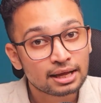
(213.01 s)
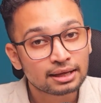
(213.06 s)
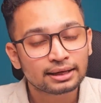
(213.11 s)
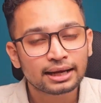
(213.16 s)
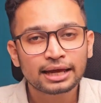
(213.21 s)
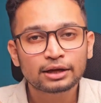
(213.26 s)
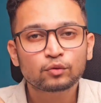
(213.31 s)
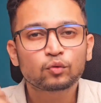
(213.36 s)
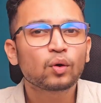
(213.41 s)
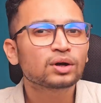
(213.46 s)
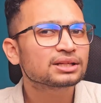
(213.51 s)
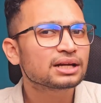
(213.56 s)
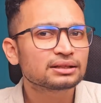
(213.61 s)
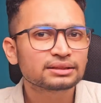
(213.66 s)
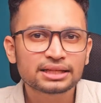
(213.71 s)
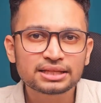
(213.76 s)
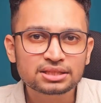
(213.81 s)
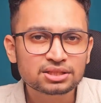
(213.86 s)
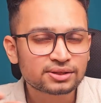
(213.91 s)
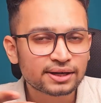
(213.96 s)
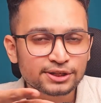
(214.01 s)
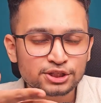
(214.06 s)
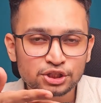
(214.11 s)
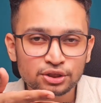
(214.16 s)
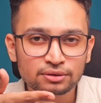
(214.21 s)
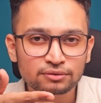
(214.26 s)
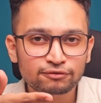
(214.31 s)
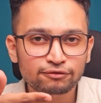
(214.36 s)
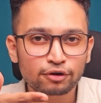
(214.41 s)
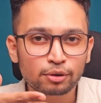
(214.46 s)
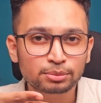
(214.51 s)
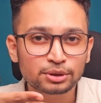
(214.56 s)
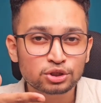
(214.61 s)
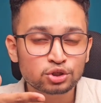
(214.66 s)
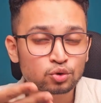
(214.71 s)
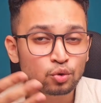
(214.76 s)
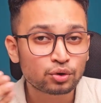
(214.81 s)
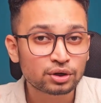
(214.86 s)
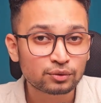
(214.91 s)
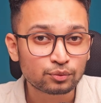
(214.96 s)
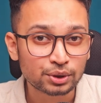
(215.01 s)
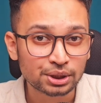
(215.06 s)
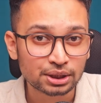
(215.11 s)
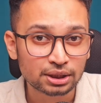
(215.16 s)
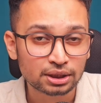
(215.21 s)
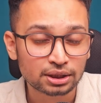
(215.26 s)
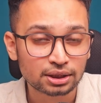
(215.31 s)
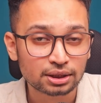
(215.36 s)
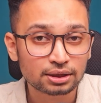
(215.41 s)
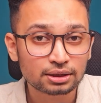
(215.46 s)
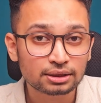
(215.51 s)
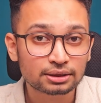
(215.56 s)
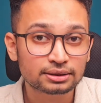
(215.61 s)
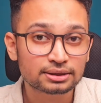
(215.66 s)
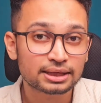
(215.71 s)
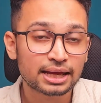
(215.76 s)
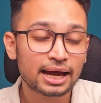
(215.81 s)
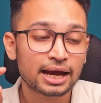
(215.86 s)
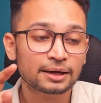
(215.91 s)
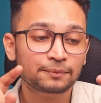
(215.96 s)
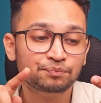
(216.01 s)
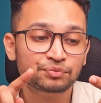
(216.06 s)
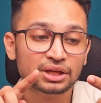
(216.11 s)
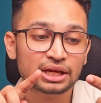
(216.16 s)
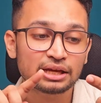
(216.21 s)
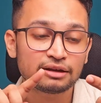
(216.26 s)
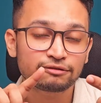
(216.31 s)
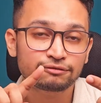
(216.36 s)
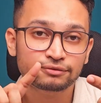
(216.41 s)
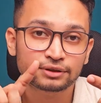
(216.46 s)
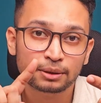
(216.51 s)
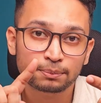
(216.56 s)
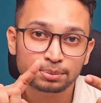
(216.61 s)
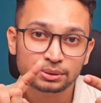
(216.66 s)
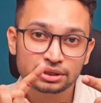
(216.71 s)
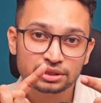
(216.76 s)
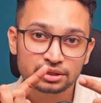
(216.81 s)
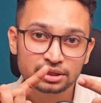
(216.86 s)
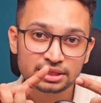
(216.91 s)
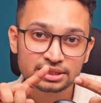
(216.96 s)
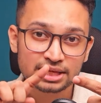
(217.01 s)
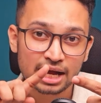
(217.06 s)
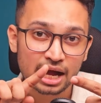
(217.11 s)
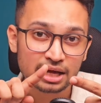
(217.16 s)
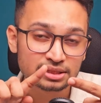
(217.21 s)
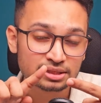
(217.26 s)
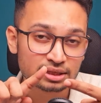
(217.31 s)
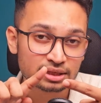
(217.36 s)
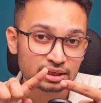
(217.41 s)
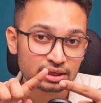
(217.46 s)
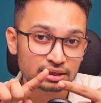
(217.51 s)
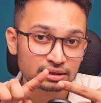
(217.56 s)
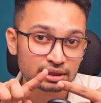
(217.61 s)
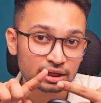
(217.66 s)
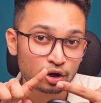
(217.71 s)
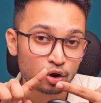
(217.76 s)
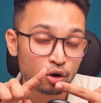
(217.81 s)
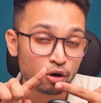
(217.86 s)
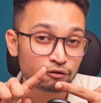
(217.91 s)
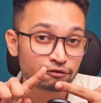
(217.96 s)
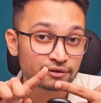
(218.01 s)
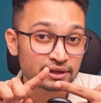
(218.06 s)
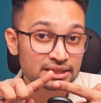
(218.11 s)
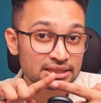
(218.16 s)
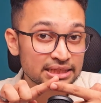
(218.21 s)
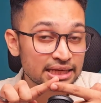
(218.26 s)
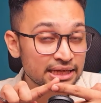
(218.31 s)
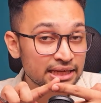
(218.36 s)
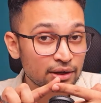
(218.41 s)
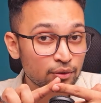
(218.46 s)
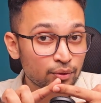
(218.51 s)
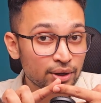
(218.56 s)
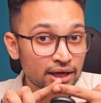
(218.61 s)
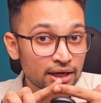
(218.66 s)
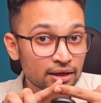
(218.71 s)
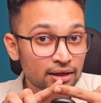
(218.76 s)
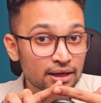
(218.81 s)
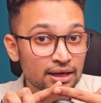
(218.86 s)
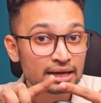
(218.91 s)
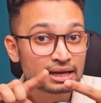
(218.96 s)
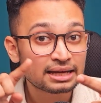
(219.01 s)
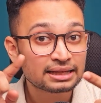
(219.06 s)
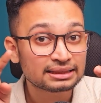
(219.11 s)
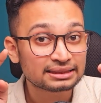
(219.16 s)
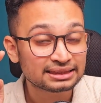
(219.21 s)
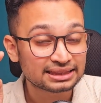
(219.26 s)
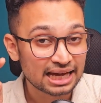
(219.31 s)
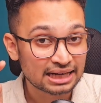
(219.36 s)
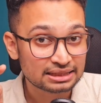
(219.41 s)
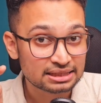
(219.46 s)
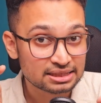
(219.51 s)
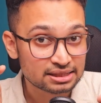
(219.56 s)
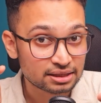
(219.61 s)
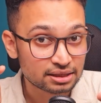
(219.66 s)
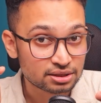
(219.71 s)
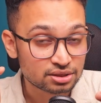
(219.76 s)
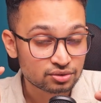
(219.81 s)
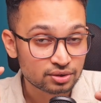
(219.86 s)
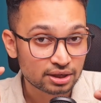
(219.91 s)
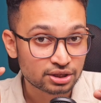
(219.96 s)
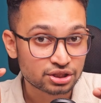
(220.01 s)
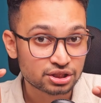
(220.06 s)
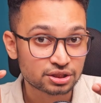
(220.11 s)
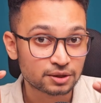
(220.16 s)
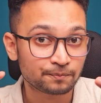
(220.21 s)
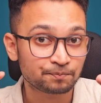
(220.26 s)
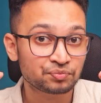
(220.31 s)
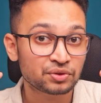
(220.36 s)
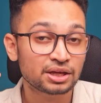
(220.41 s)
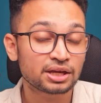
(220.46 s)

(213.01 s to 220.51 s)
Like, what are the instructions from the story we learned? That if the person is asking the coffee takeaway, that is an instruction.